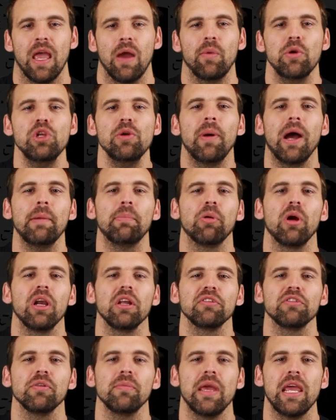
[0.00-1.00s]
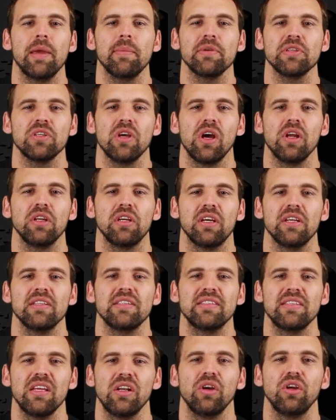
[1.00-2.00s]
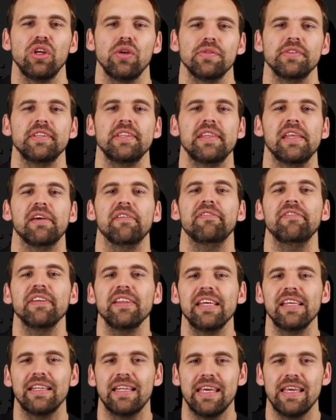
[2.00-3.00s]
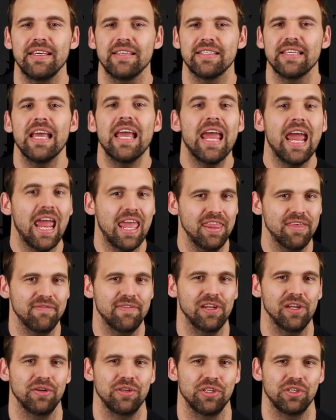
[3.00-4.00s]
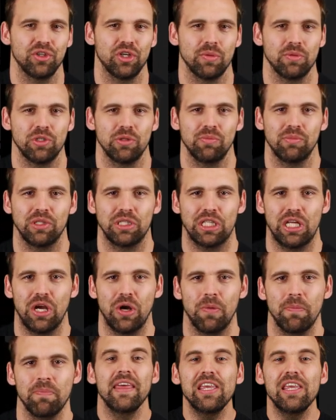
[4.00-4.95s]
And when you buy products from Amazon, consider using the affiliate links in the video description below.